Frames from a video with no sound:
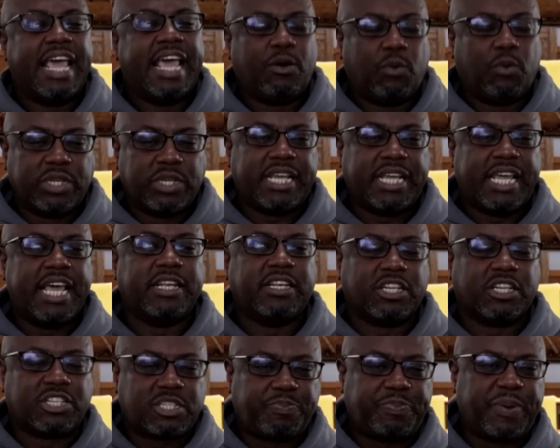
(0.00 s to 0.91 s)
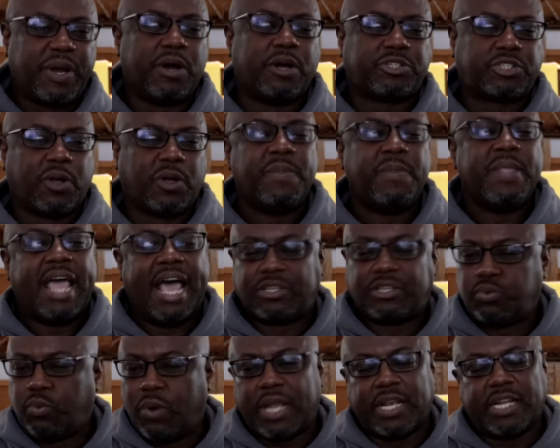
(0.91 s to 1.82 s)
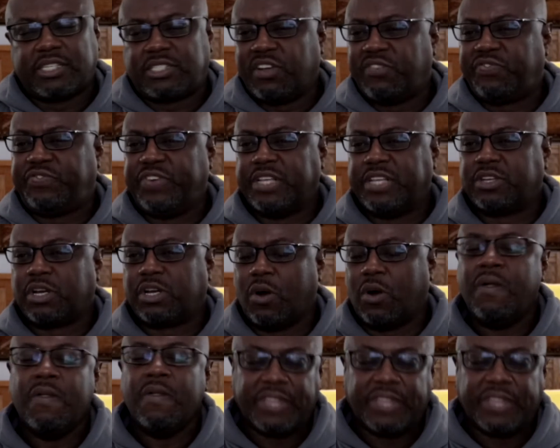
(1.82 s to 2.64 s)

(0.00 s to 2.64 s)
It was in the spiritual as well as the physical.